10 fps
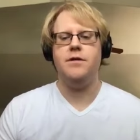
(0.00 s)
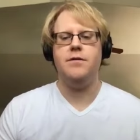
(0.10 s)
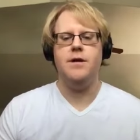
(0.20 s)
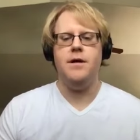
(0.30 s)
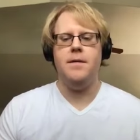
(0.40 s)

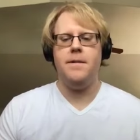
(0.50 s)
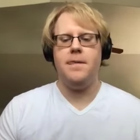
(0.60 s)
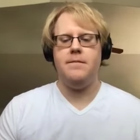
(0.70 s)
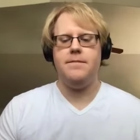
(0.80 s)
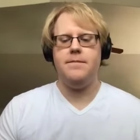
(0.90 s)
So
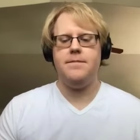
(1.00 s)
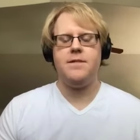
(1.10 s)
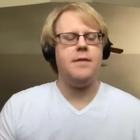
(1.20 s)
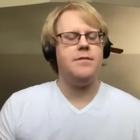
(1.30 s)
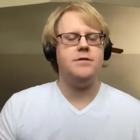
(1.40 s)

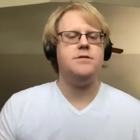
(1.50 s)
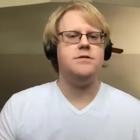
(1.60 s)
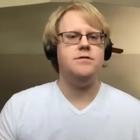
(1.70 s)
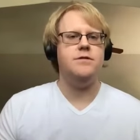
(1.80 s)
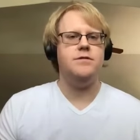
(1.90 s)
tap your
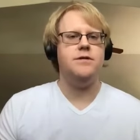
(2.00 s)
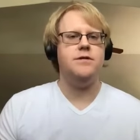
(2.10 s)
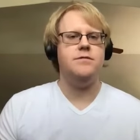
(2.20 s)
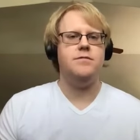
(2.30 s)
student union